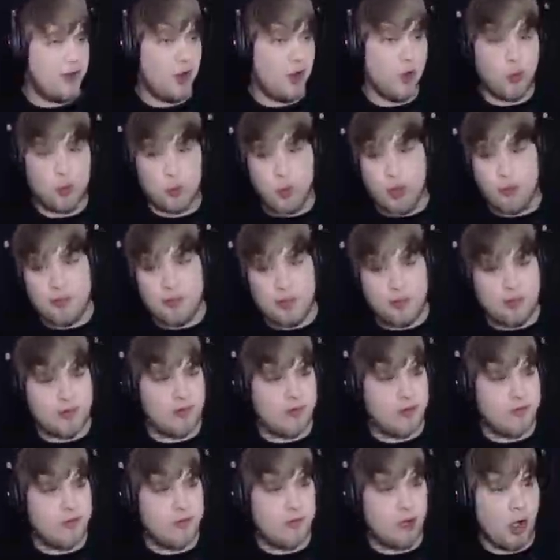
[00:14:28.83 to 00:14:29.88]
don't want people to
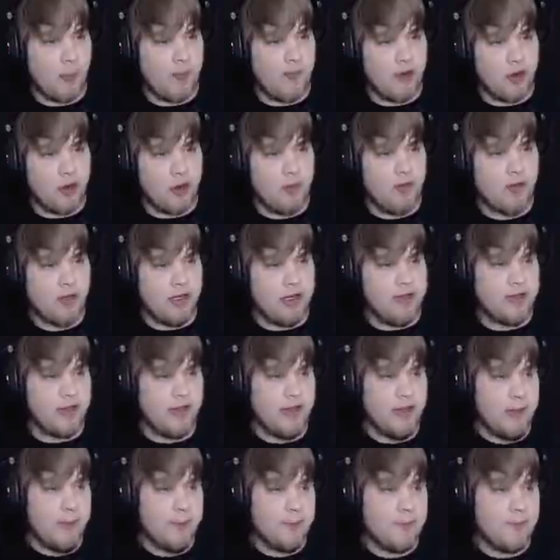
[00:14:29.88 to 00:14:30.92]
disturb their
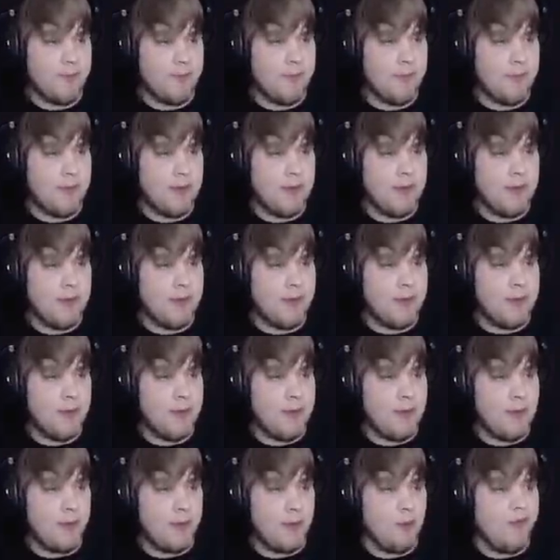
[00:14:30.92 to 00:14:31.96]
community.
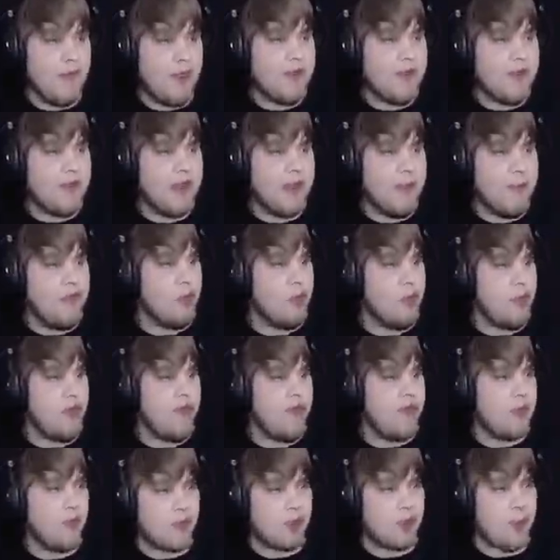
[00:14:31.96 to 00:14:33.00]
So that seems to be
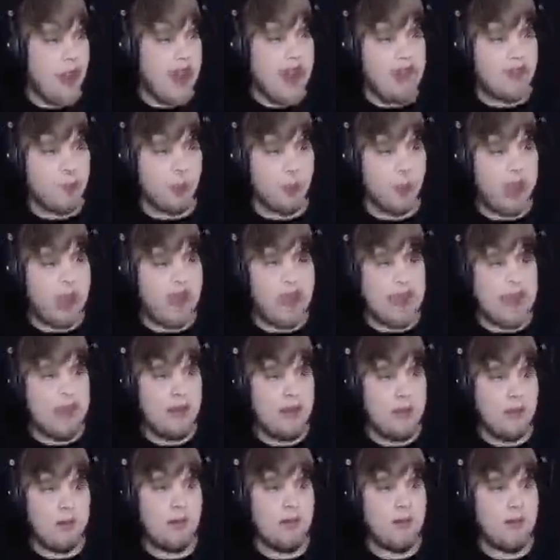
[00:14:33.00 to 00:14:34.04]
the right way,
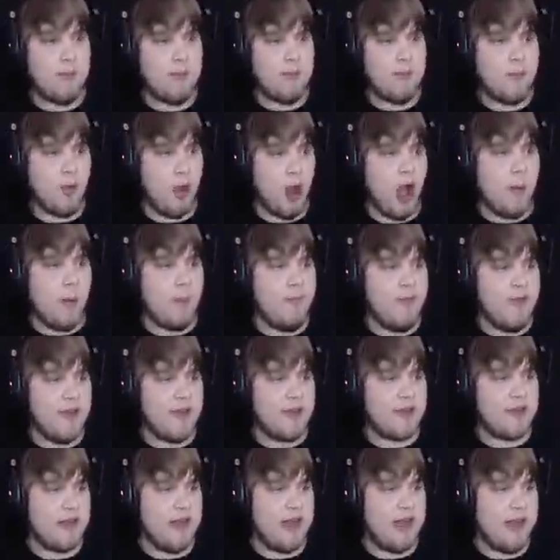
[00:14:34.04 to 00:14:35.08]

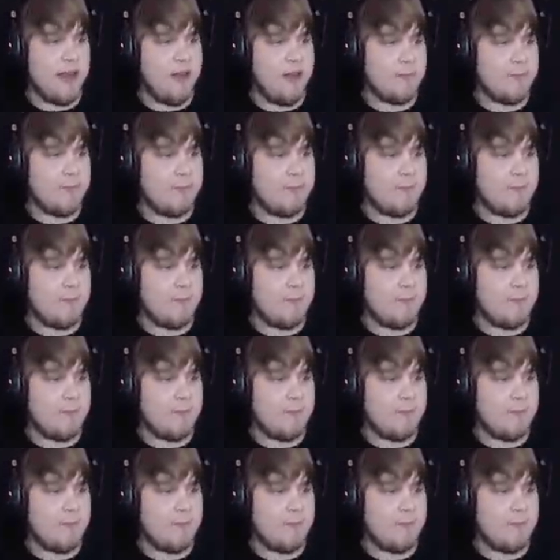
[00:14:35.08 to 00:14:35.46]
obviously.